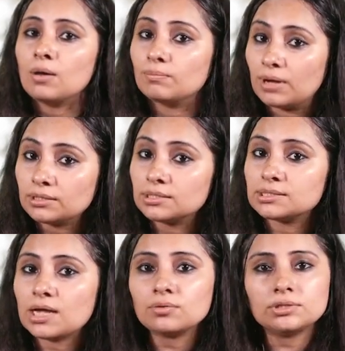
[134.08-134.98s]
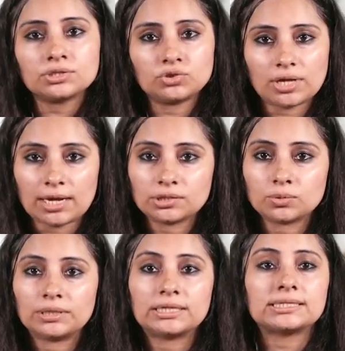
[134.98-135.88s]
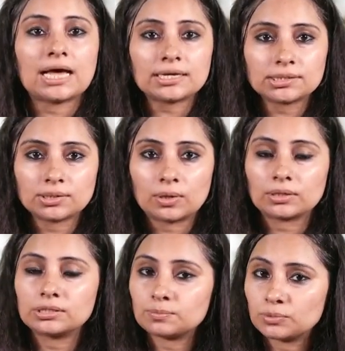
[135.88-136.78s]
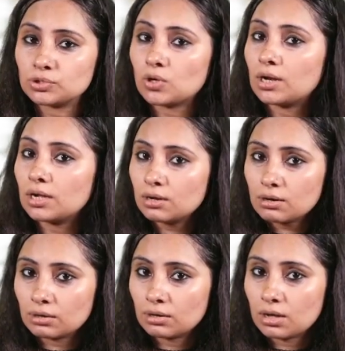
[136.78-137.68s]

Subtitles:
But the sound is changed when this accent is put on a.